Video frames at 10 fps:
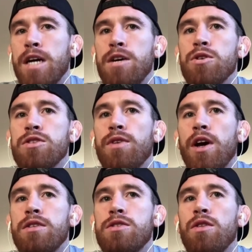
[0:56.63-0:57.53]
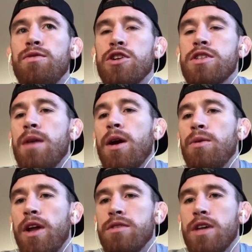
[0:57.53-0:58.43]
He was so the first time I
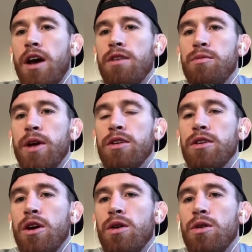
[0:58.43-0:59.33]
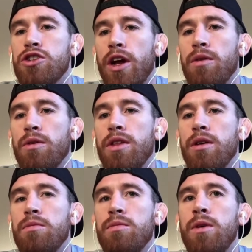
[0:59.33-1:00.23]
went out to Alpha Male to go train with
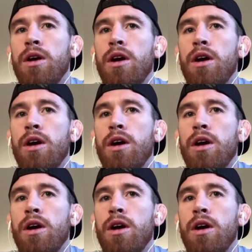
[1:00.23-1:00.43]
him,